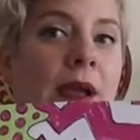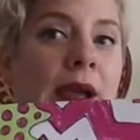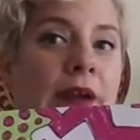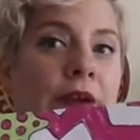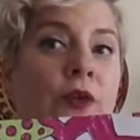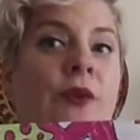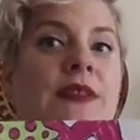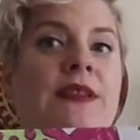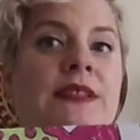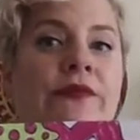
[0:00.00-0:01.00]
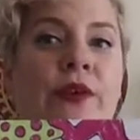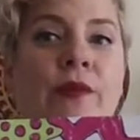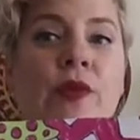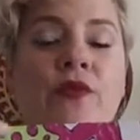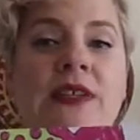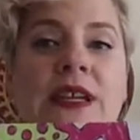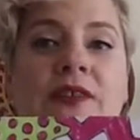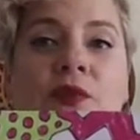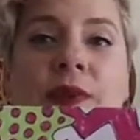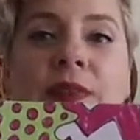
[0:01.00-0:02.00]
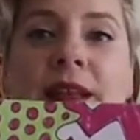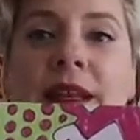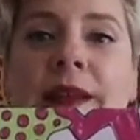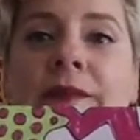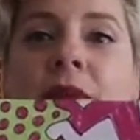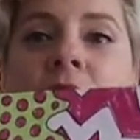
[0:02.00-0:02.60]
pattern with the different motifs within it,